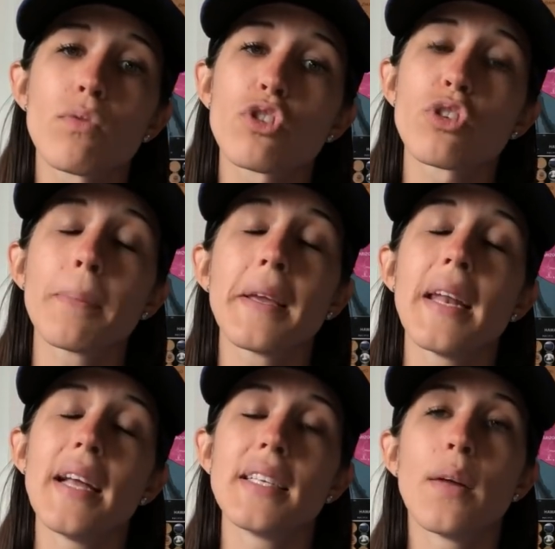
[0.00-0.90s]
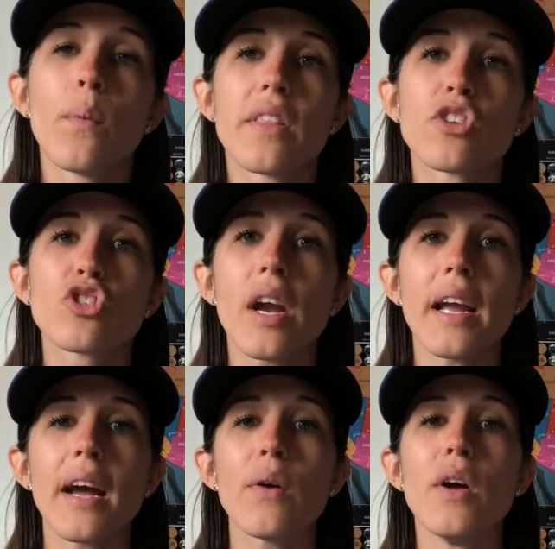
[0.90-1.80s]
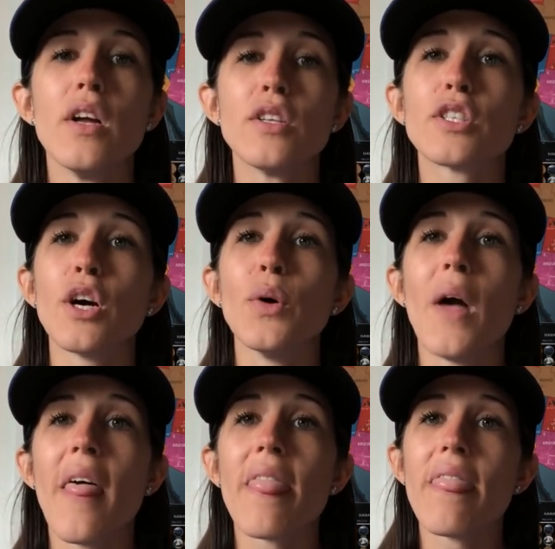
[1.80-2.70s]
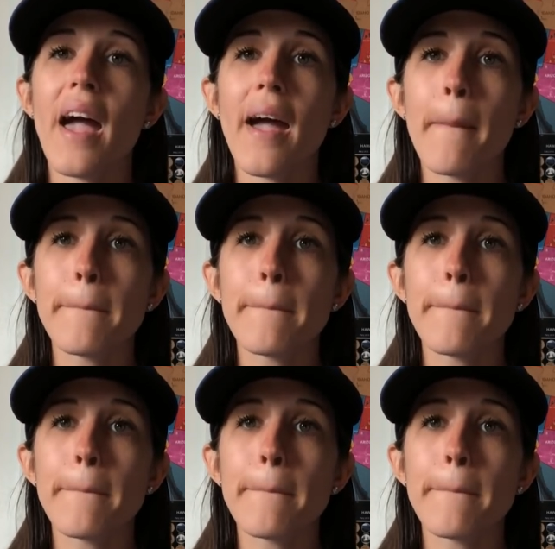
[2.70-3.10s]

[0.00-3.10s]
Stripling ended it with a strikeout. So that